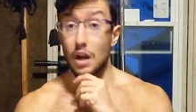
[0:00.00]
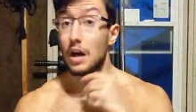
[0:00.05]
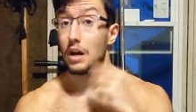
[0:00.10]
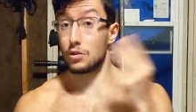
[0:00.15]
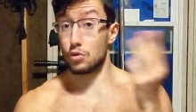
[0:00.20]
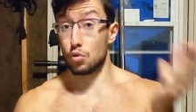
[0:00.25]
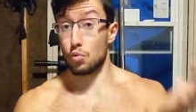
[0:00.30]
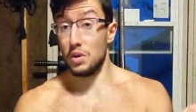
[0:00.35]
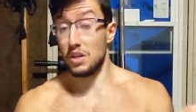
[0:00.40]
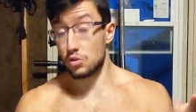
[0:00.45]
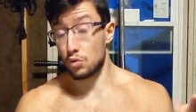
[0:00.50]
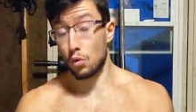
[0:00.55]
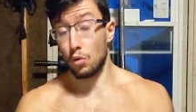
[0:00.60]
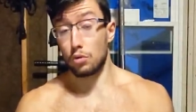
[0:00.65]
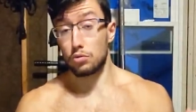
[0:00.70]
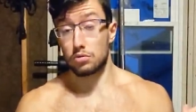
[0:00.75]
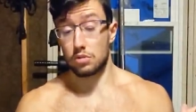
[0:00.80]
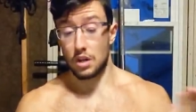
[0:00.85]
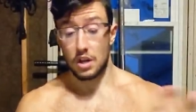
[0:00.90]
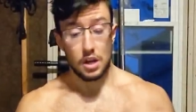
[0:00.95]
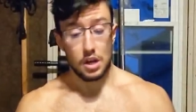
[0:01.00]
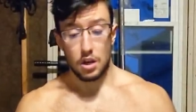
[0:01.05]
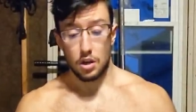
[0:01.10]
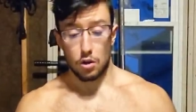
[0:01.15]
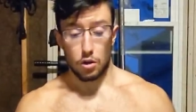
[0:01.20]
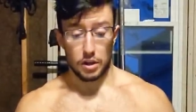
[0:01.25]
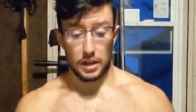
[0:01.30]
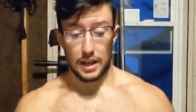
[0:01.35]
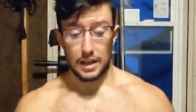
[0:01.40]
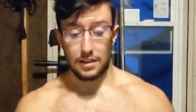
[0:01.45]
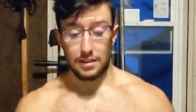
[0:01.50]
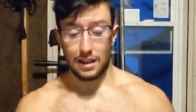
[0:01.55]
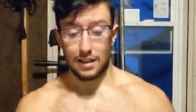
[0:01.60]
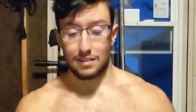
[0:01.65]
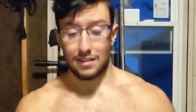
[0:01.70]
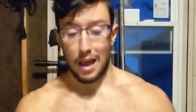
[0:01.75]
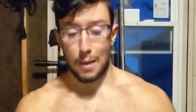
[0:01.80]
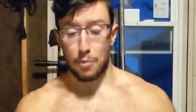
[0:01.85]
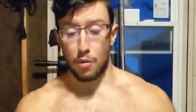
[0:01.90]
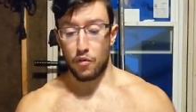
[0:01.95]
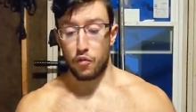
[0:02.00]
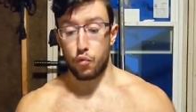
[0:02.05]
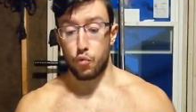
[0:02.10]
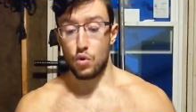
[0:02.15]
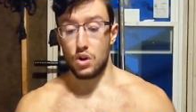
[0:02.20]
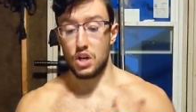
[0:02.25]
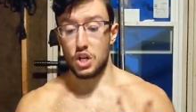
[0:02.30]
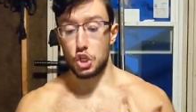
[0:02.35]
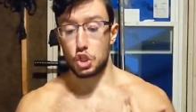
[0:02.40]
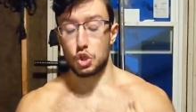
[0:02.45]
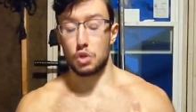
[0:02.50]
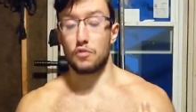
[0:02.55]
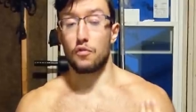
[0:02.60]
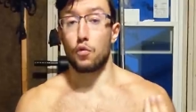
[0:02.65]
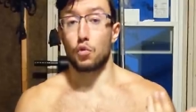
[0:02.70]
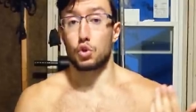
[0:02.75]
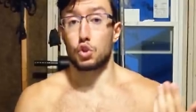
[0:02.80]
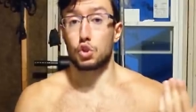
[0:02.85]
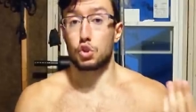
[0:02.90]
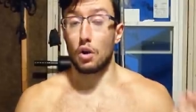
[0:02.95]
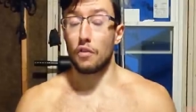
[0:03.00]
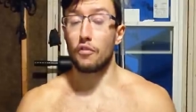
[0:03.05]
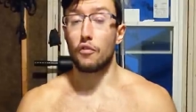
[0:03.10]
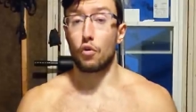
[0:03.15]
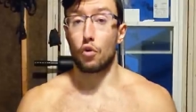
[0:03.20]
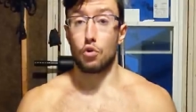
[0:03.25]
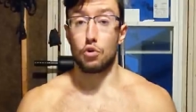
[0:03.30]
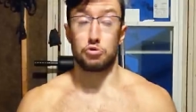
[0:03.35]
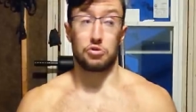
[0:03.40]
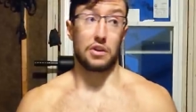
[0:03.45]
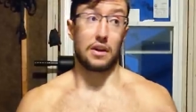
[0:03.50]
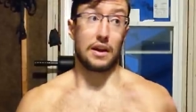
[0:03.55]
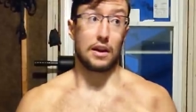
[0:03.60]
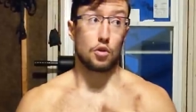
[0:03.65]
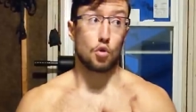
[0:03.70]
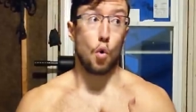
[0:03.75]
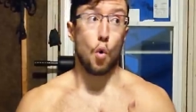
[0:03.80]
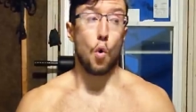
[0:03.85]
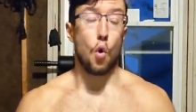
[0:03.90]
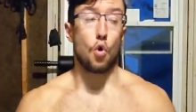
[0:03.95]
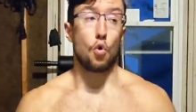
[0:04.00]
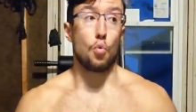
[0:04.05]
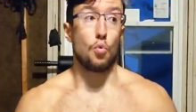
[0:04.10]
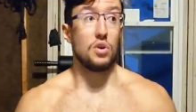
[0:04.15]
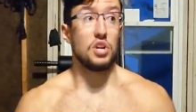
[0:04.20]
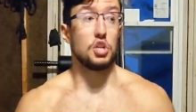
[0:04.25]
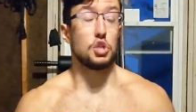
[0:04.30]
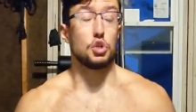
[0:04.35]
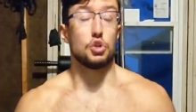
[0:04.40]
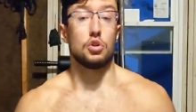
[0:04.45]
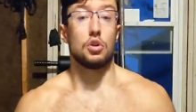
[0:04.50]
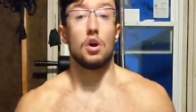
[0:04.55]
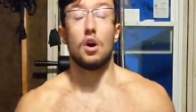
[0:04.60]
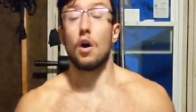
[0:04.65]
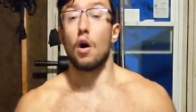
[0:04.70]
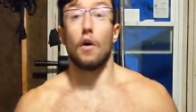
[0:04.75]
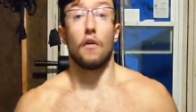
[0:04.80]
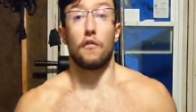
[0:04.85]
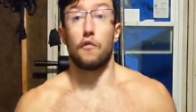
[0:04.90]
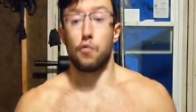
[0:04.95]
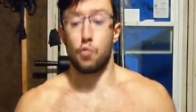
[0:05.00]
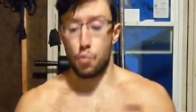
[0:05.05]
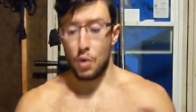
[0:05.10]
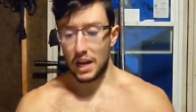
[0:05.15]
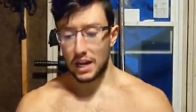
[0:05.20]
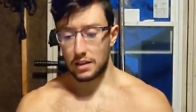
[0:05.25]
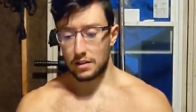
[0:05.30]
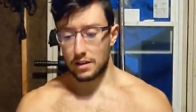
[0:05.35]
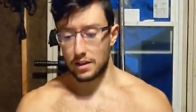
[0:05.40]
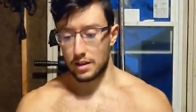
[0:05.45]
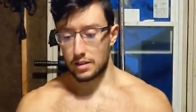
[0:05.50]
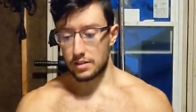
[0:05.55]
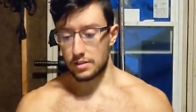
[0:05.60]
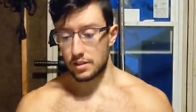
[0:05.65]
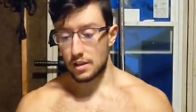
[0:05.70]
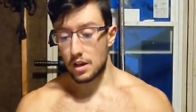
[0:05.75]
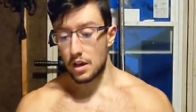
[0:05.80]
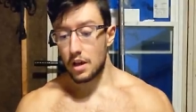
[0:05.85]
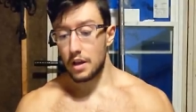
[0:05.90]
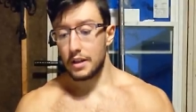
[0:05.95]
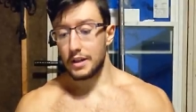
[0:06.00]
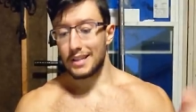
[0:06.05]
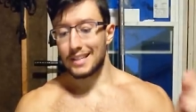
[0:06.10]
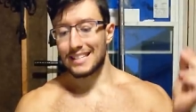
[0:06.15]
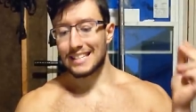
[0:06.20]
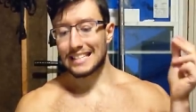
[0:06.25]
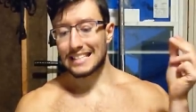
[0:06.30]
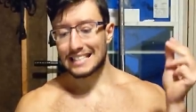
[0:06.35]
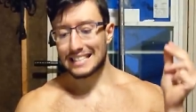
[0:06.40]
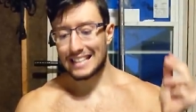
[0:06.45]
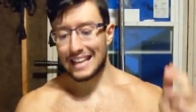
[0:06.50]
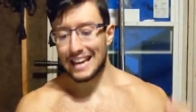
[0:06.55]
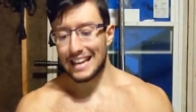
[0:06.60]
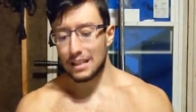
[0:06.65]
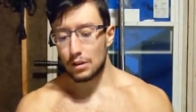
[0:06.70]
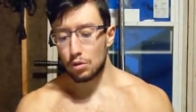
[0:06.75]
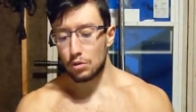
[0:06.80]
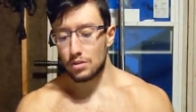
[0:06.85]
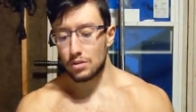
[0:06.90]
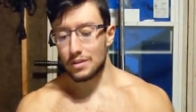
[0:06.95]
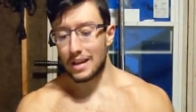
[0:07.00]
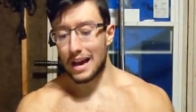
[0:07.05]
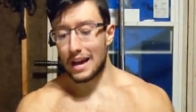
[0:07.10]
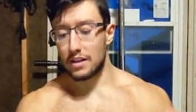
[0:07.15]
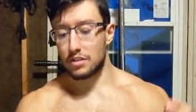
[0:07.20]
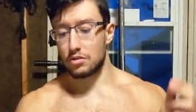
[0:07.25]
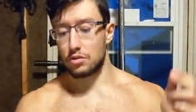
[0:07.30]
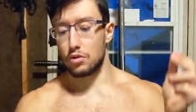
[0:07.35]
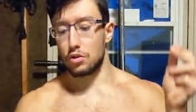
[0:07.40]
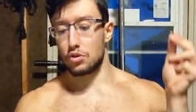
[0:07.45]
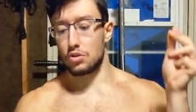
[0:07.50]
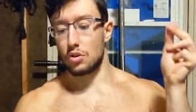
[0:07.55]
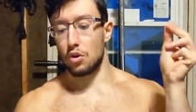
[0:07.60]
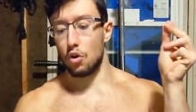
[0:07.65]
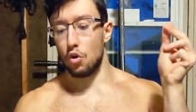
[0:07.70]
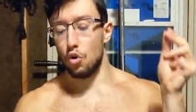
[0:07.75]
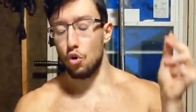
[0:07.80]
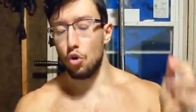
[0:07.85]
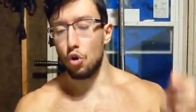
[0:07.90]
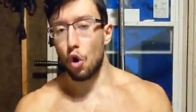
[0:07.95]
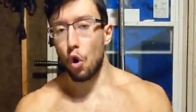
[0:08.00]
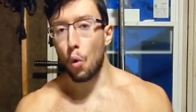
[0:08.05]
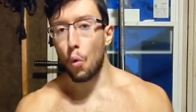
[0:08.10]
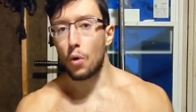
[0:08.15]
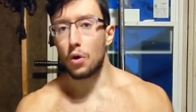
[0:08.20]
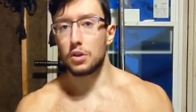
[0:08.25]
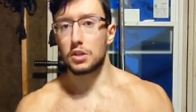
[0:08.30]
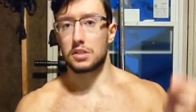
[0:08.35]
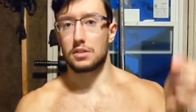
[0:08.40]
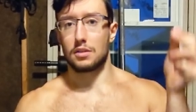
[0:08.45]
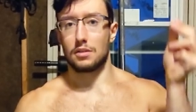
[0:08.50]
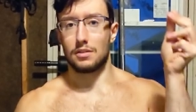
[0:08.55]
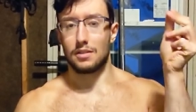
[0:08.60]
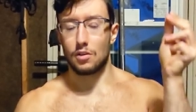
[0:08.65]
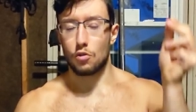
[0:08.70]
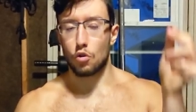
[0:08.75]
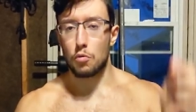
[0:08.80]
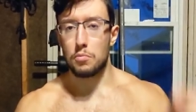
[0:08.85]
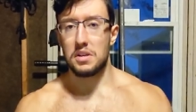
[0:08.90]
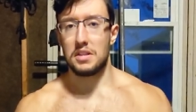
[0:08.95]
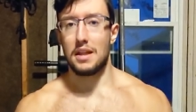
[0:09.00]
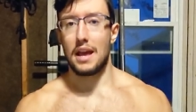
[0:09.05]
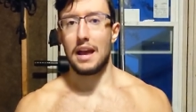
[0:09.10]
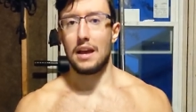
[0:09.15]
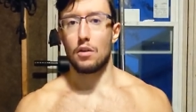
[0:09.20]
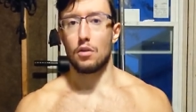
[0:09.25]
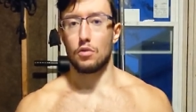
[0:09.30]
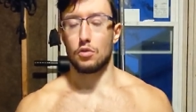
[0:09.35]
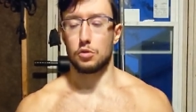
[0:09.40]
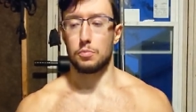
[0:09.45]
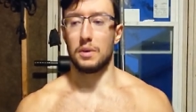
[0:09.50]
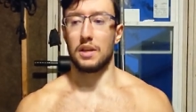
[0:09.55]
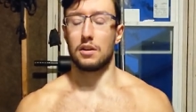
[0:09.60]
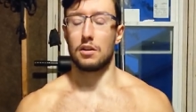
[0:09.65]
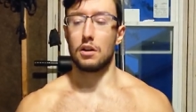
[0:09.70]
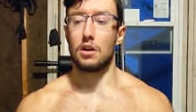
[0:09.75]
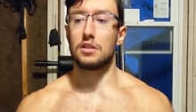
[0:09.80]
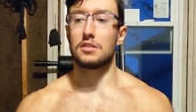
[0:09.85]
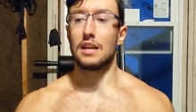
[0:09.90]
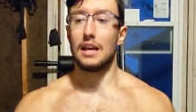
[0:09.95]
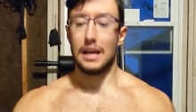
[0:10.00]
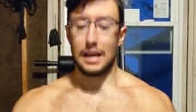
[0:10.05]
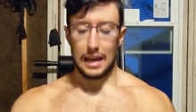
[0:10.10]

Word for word: As a result, again, that type of religion for sufferers that I call a religion of weakness standardizes lowest denominators, because